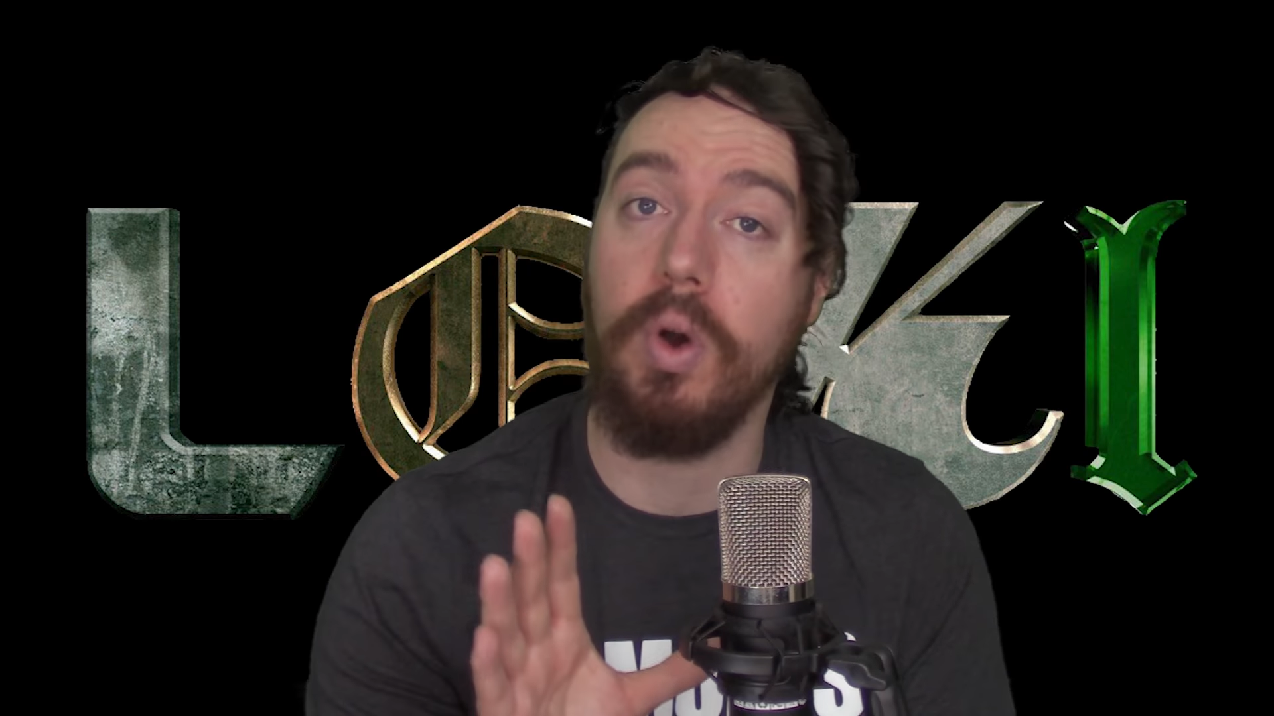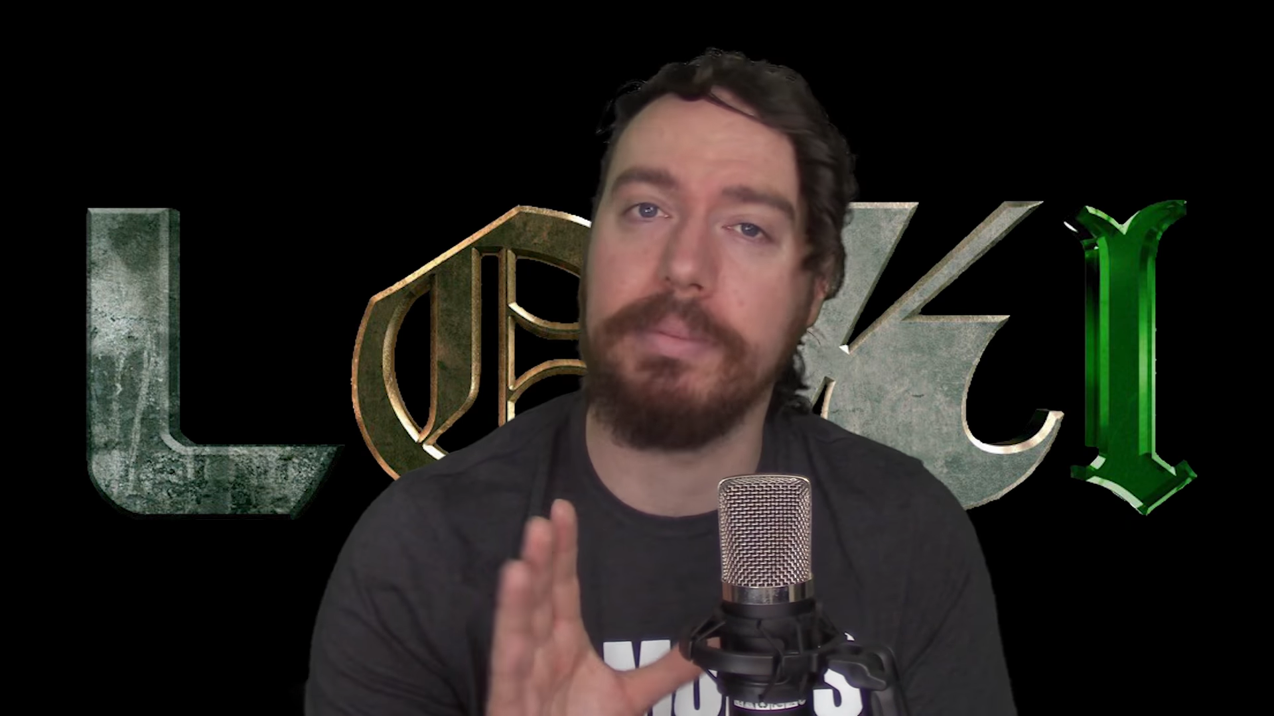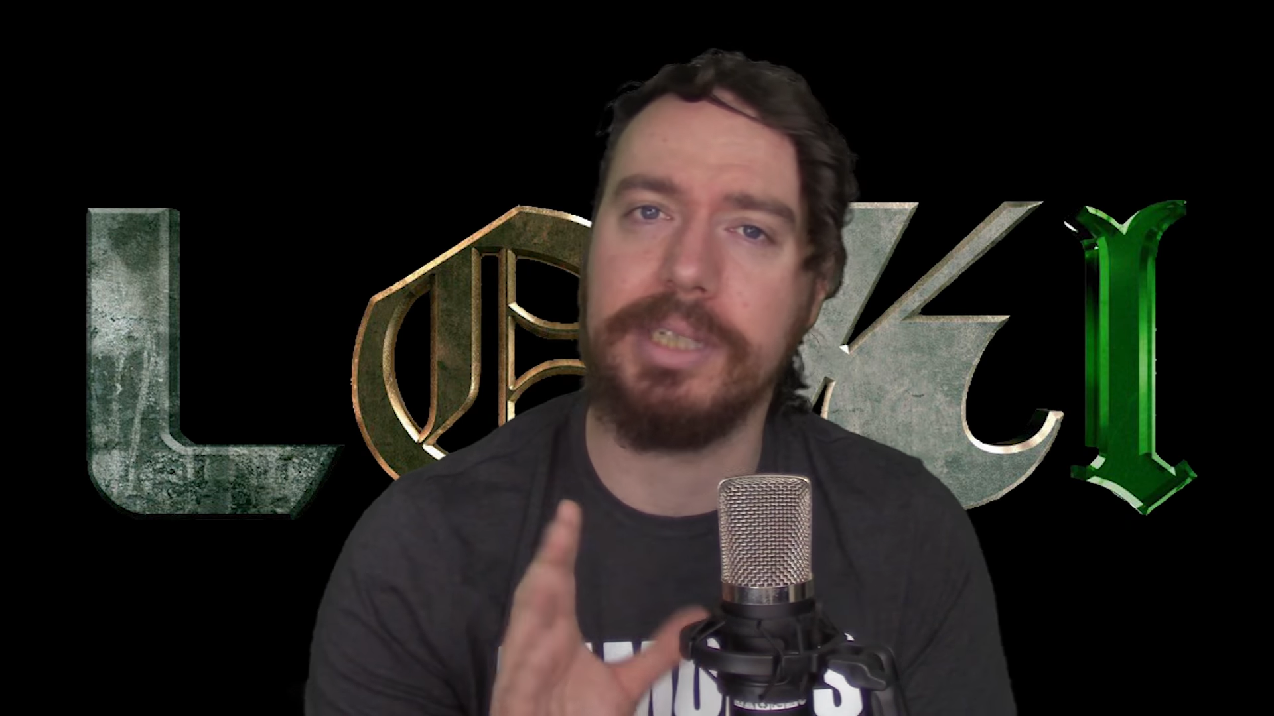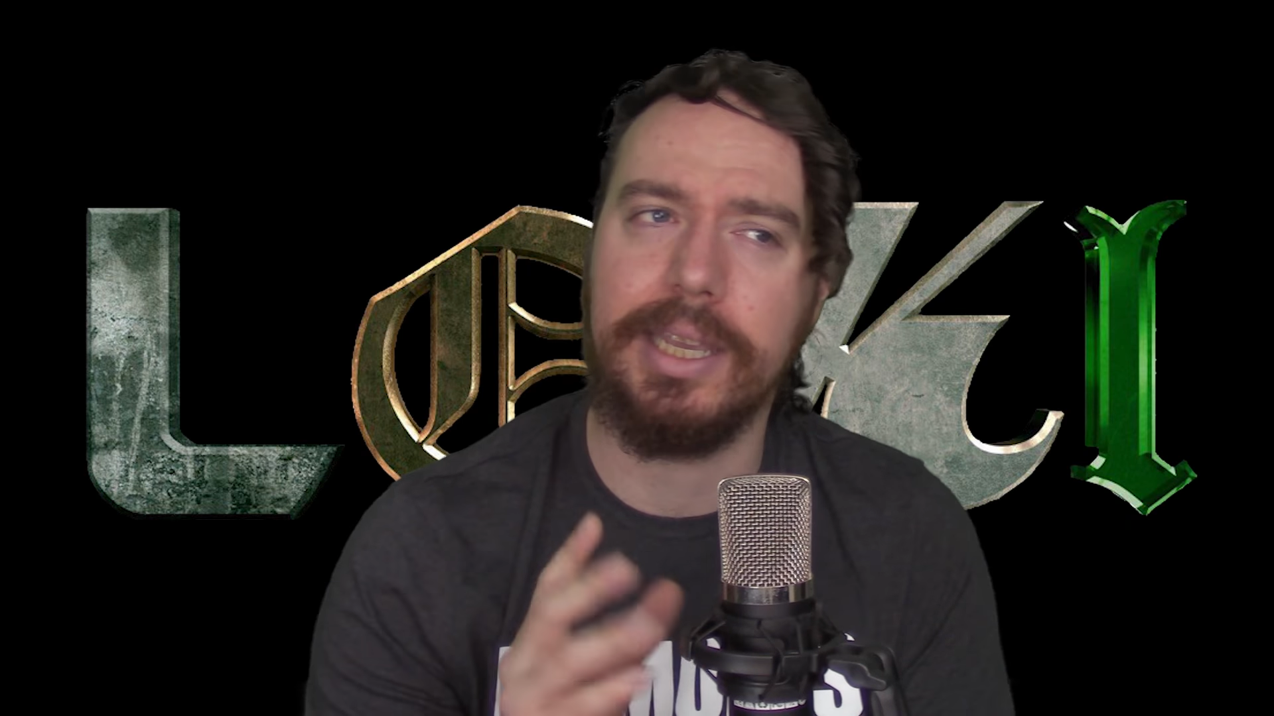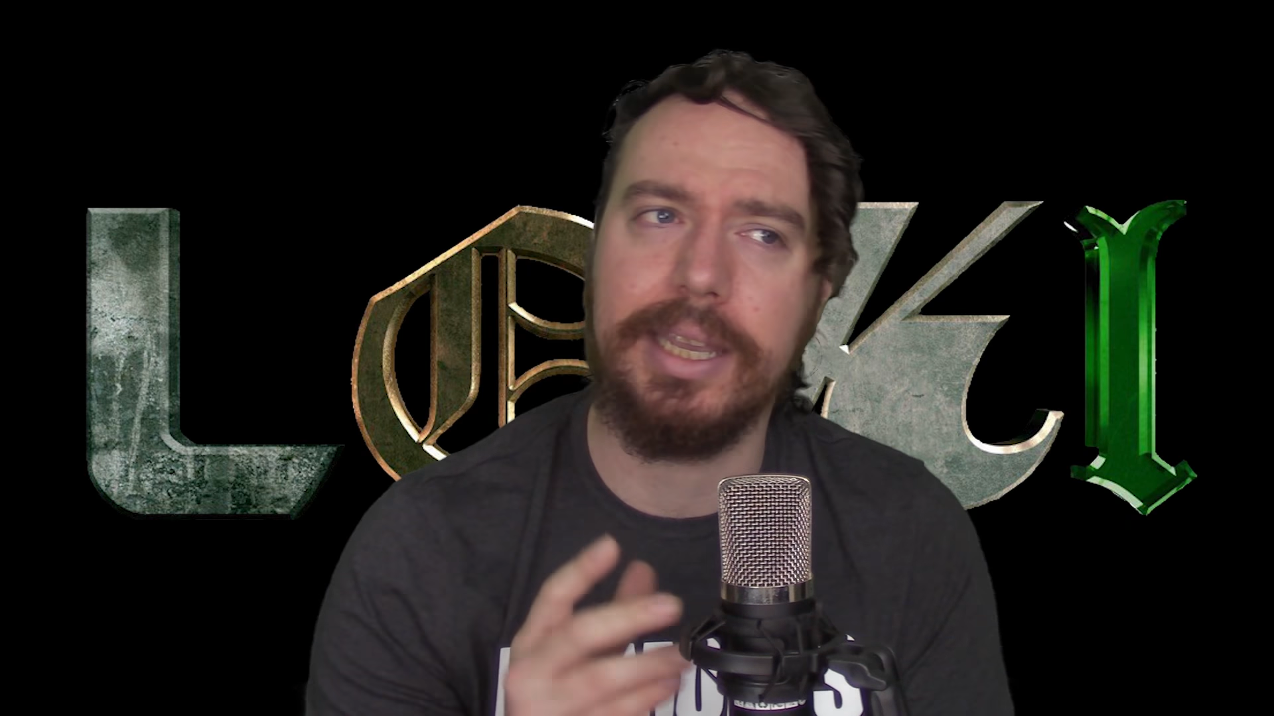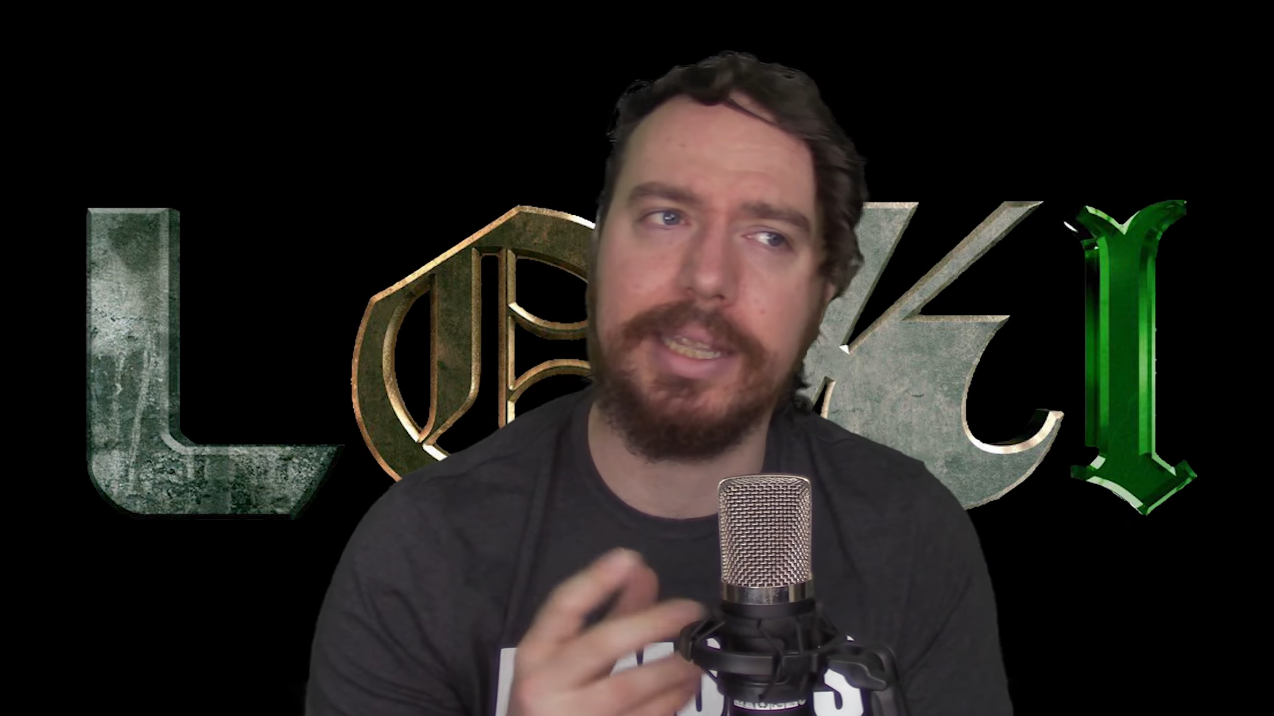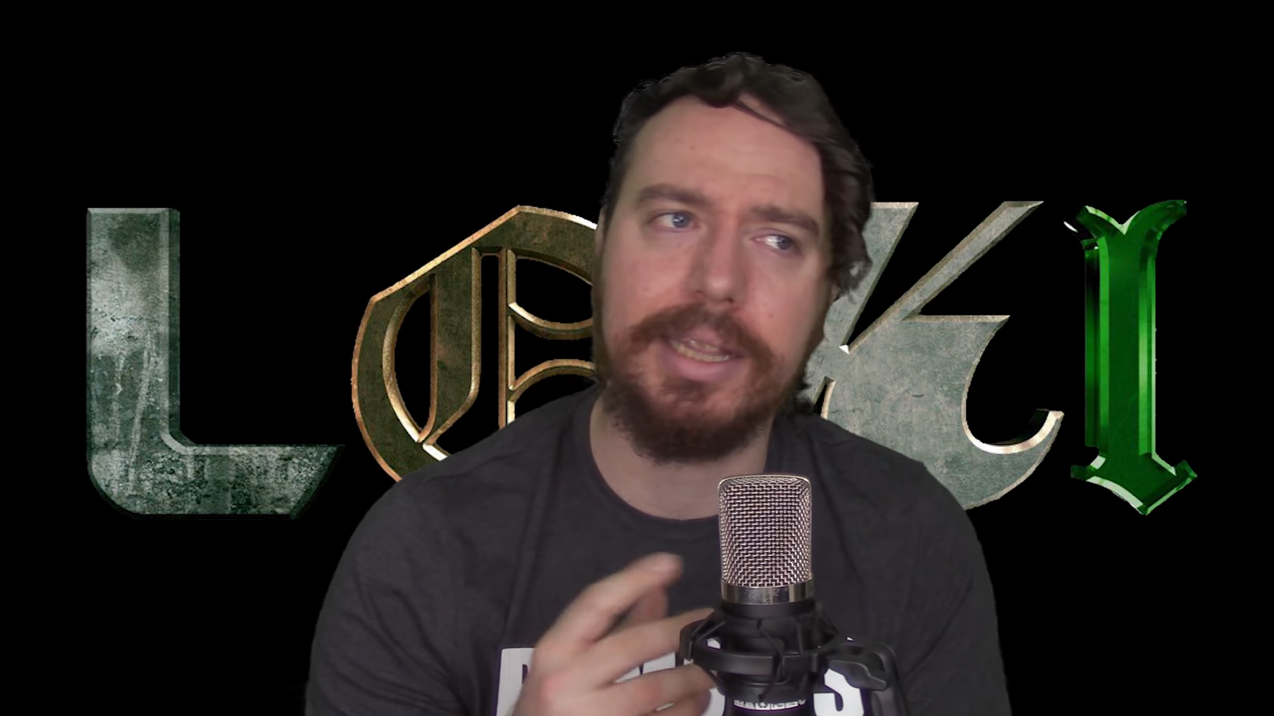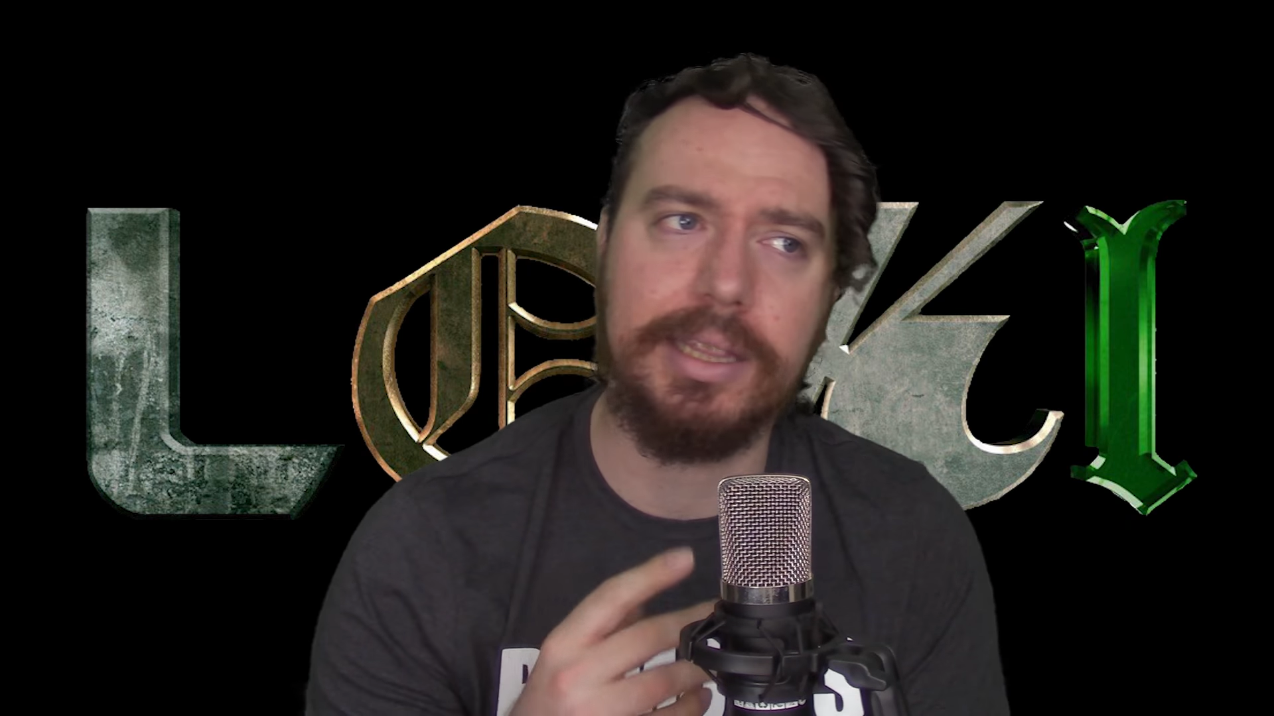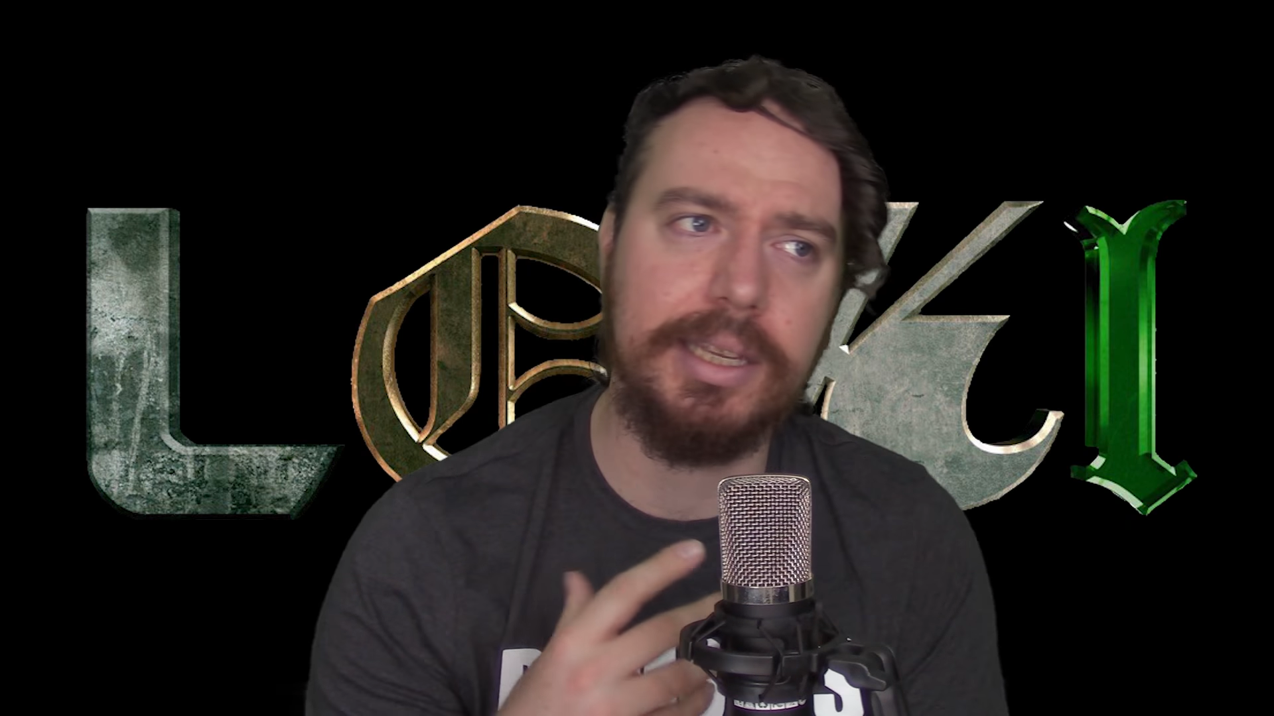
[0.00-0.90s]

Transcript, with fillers: I'm just thinking that